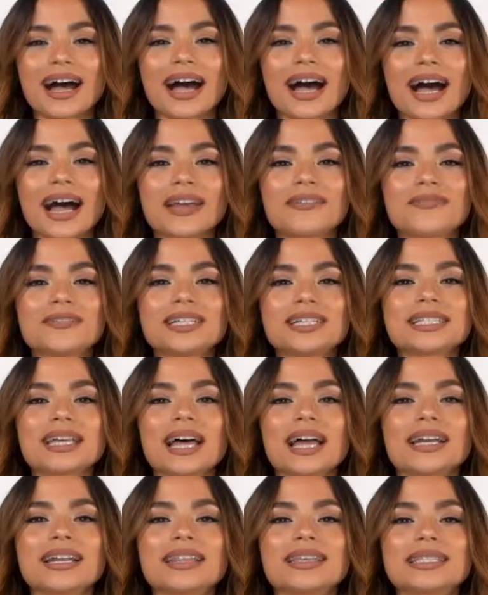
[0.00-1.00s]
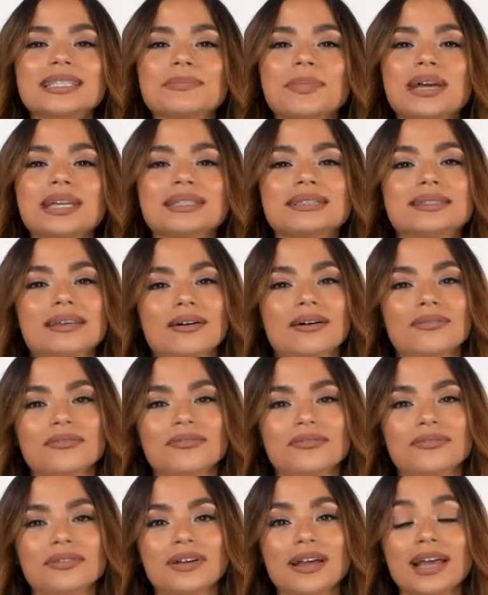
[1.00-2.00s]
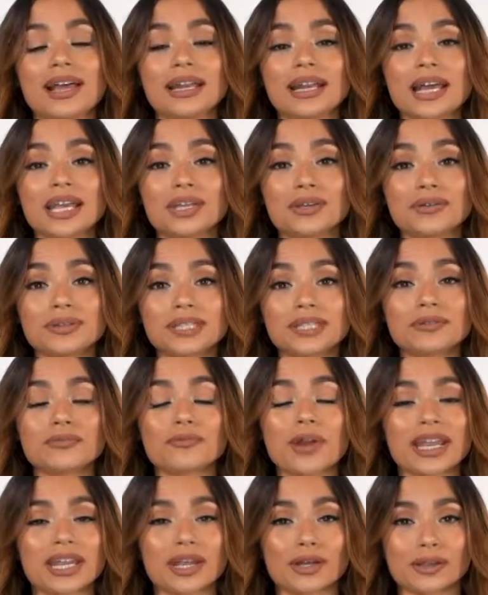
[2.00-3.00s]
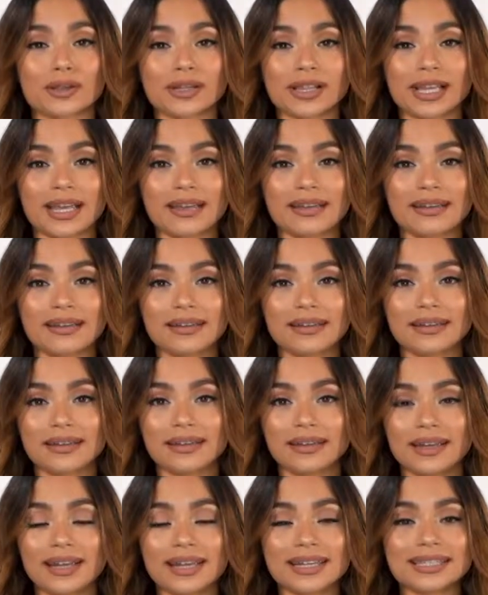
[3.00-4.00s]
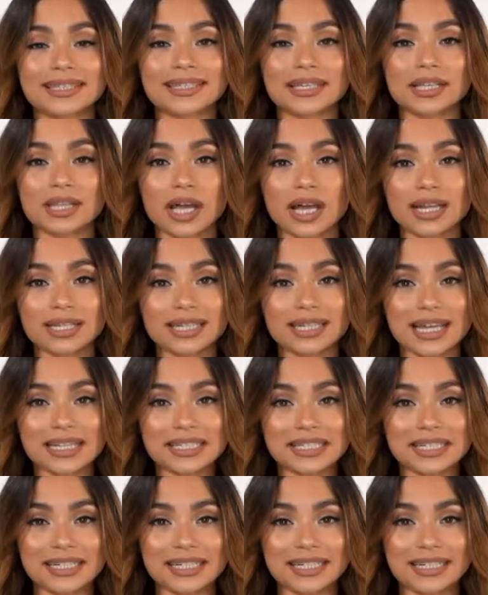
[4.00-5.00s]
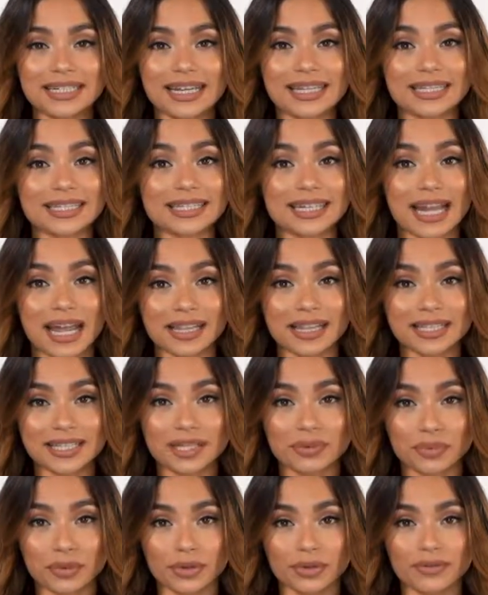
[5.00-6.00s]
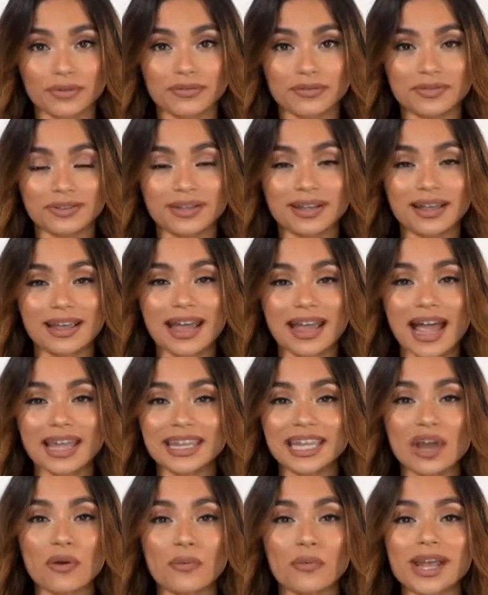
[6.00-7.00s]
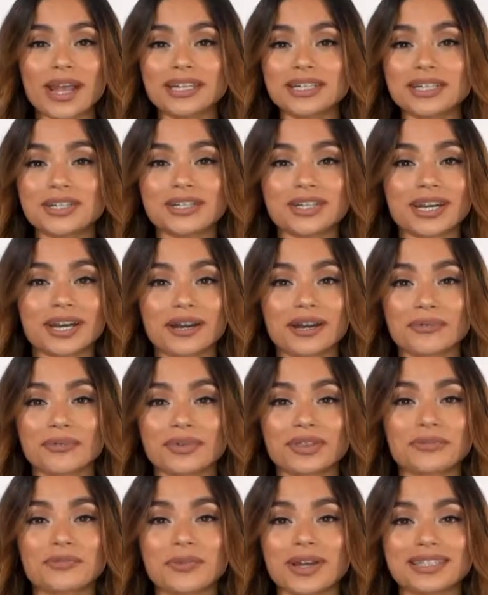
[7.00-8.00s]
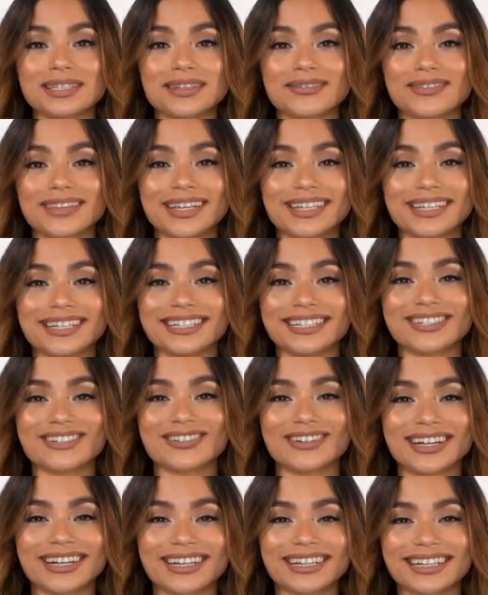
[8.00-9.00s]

I've designed this myself and I use it regularly. It's salon tested and stylist approved. I can't wait to share it with the rest of the industry.